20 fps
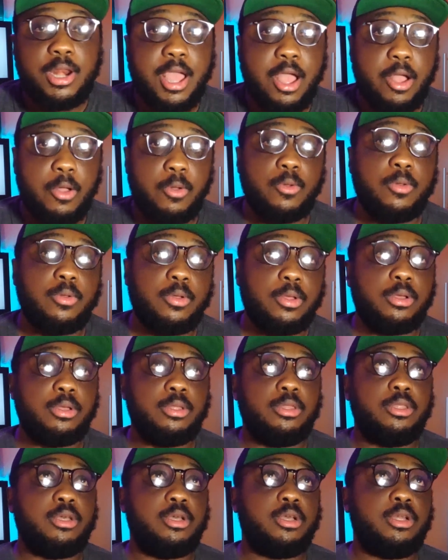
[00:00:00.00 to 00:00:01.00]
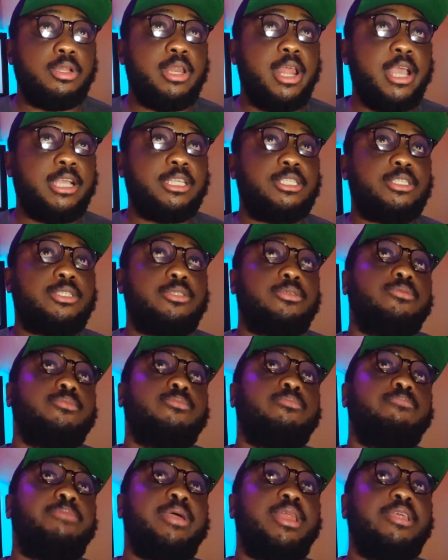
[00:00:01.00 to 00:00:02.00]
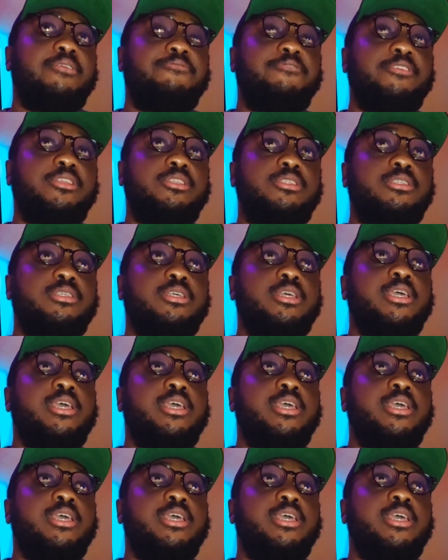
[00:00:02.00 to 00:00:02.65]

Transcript: Now, the next benefit,